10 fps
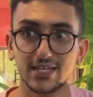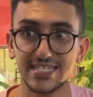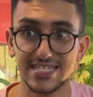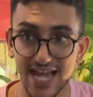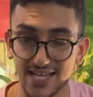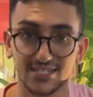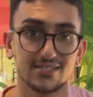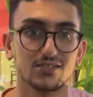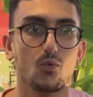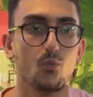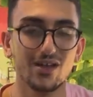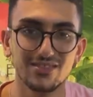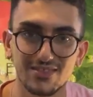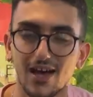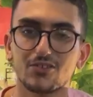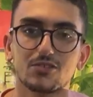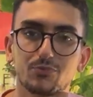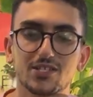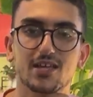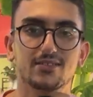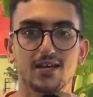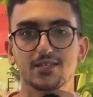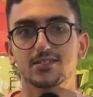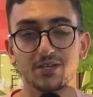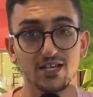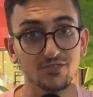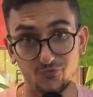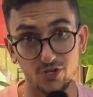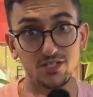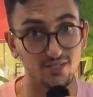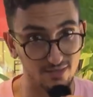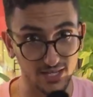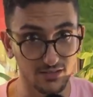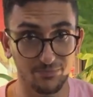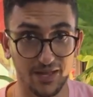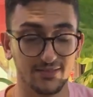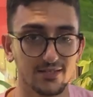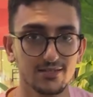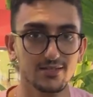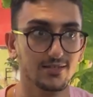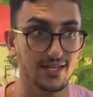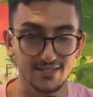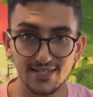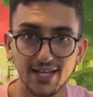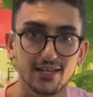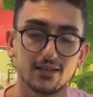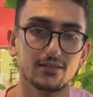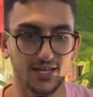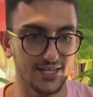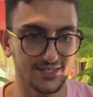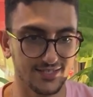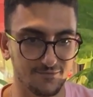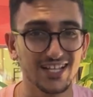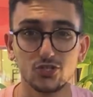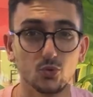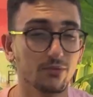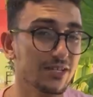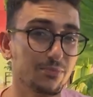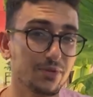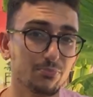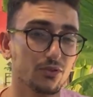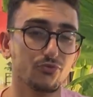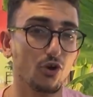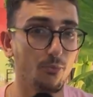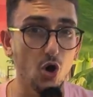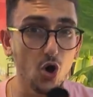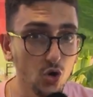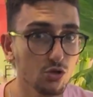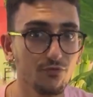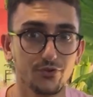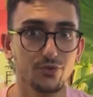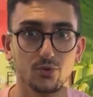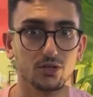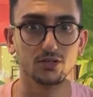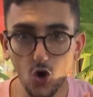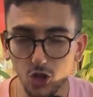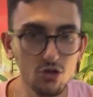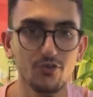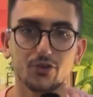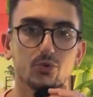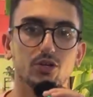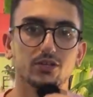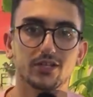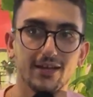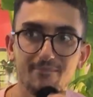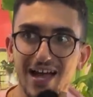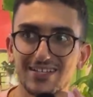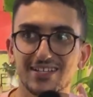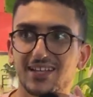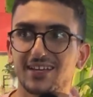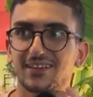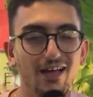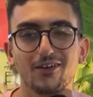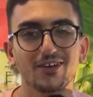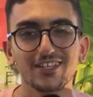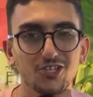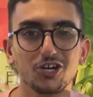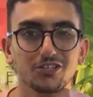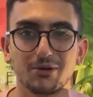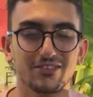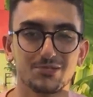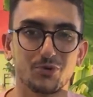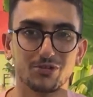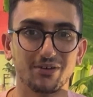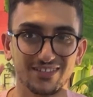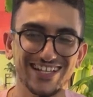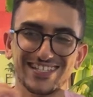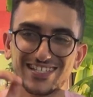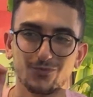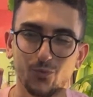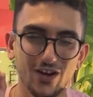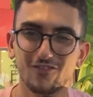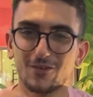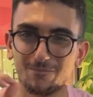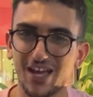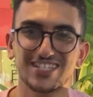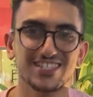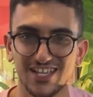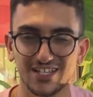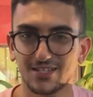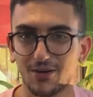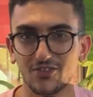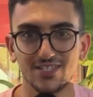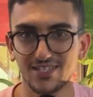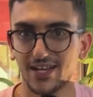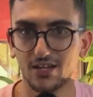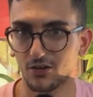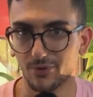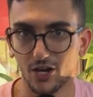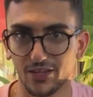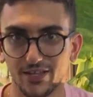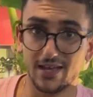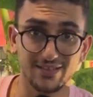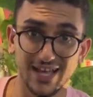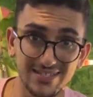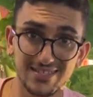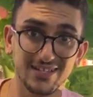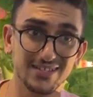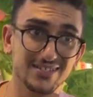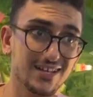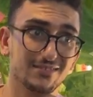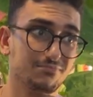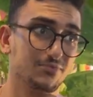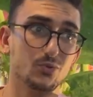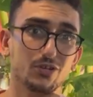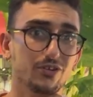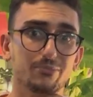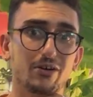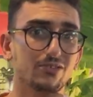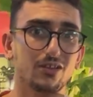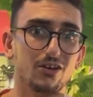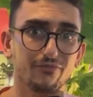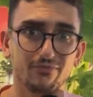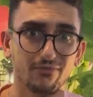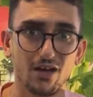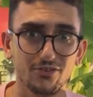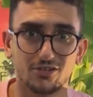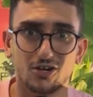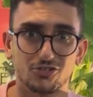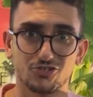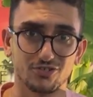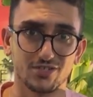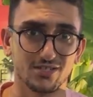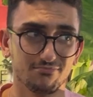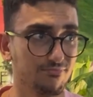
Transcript: Yes, 1000% yes. Because first, the independence, and second is that you will meet people from all over the world. All over the world. Imagine, like, I already talked about this point, but it's one of the best things about studying abroad. And the last thing is that you will learn about a lot of other cultures.